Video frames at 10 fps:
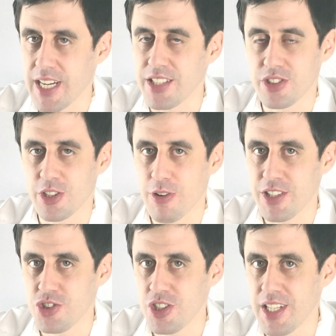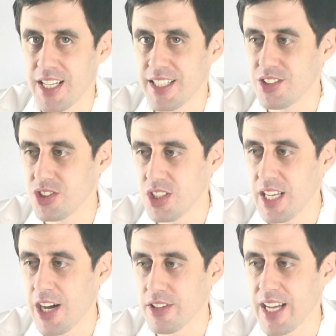to answer the question, and then see
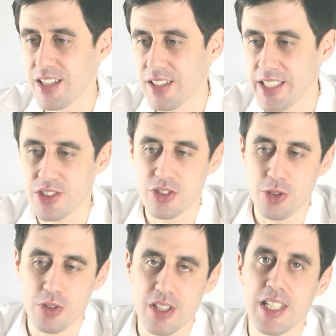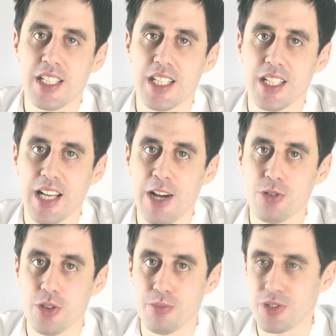how that links to the learning
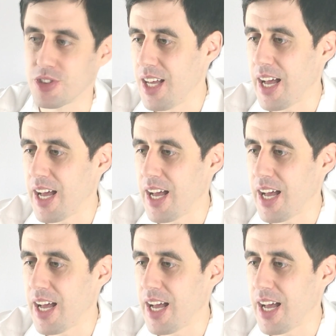outcomes.